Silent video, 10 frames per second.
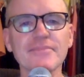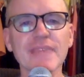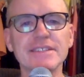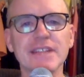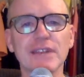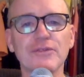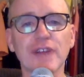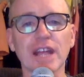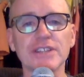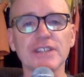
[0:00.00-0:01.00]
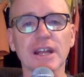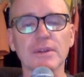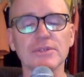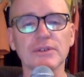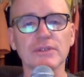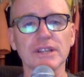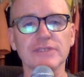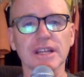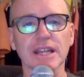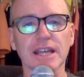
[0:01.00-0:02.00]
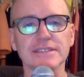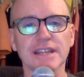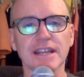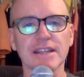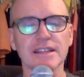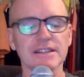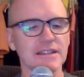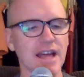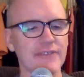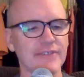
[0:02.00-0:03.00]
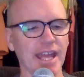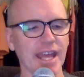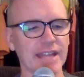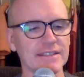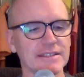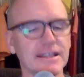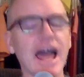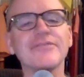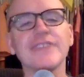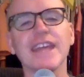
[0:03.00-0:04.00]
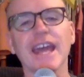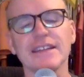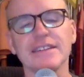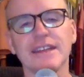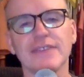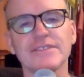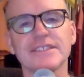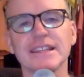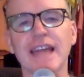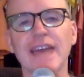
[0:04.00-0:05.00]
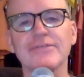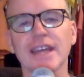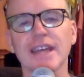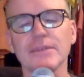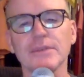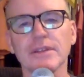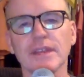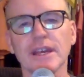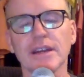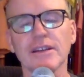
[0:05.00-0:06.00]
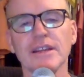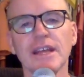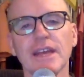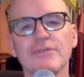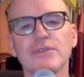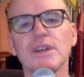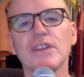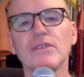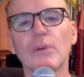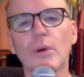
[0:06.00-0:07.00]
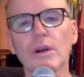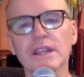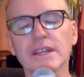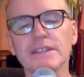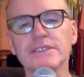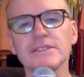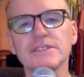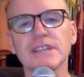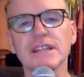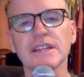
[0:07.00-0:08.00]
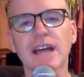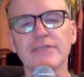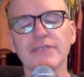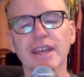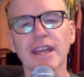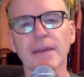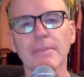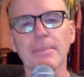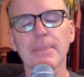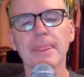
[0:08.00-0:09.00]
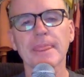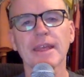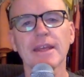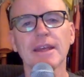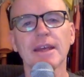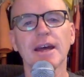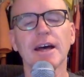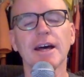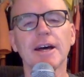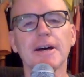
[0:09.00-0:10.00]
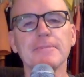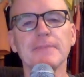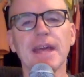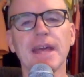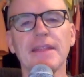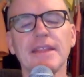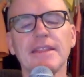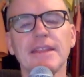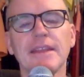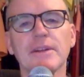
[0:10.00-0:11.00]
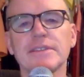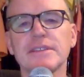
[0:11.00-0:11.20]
I studied French, and I went to a restaurant last night in Lafayette. You have to say Lafayette when you're there. If you're in New Orleans, you say Lafayette. And I went to